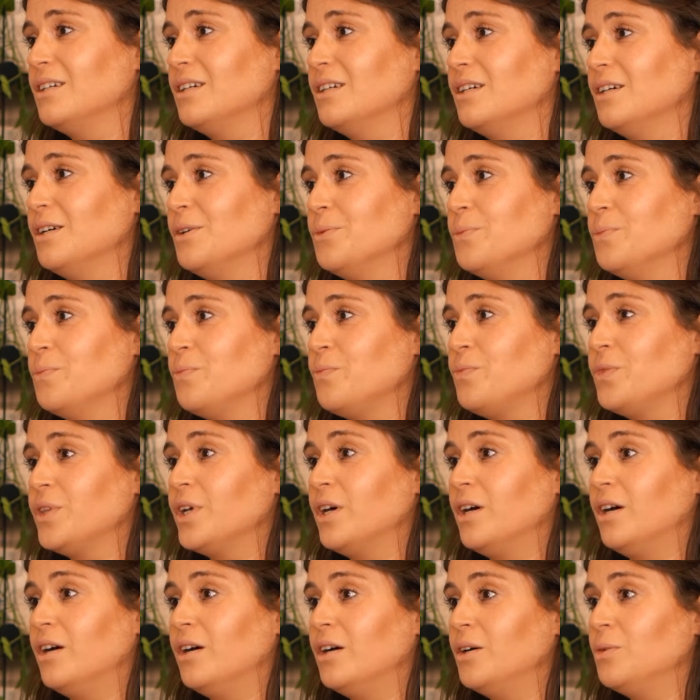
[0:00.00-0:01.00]
Now, I
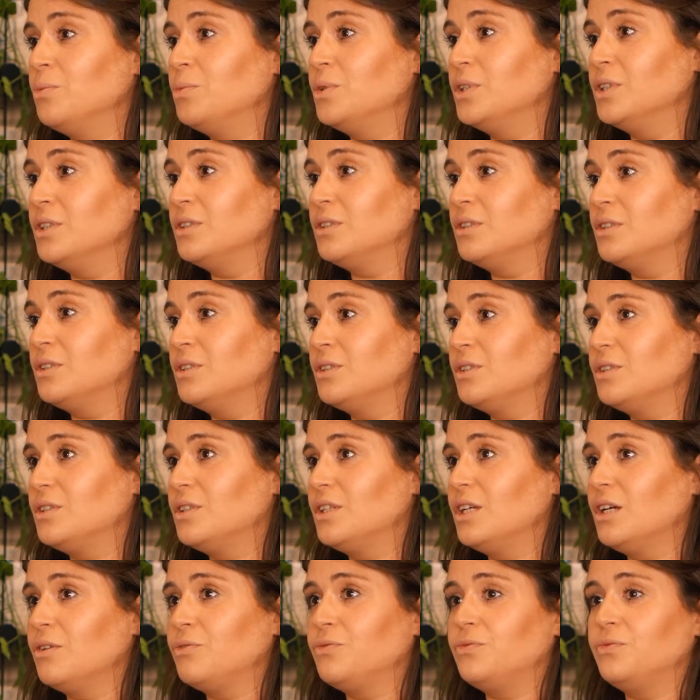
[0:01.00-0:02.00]
would,
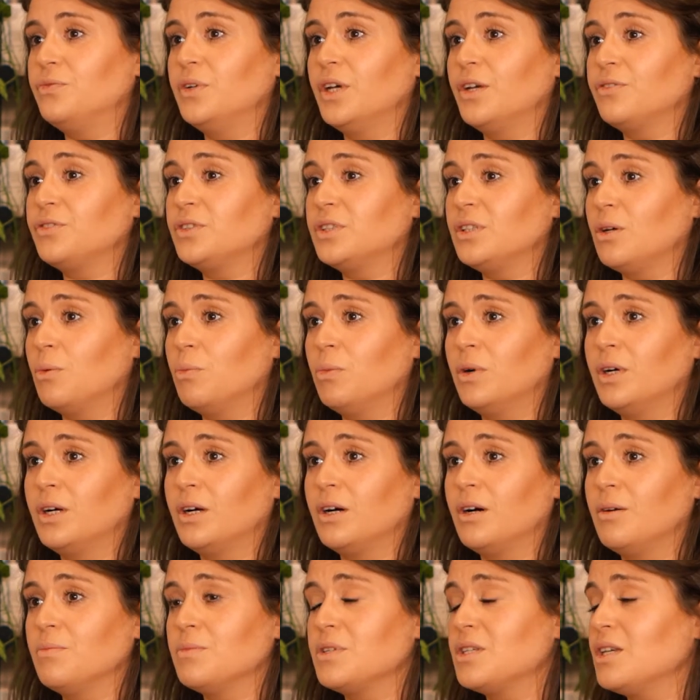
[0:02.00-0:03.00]
if someone comes
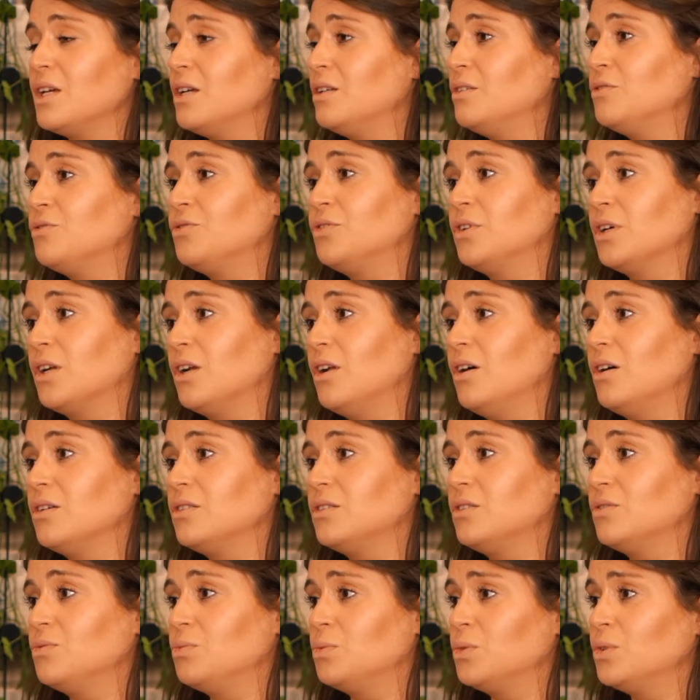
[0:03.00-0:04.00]
in for a glass of
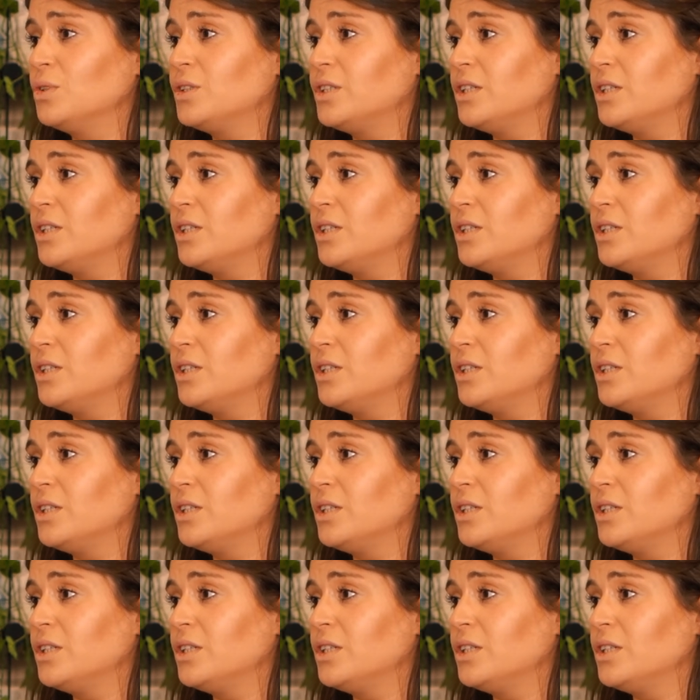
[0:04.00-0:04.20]
water,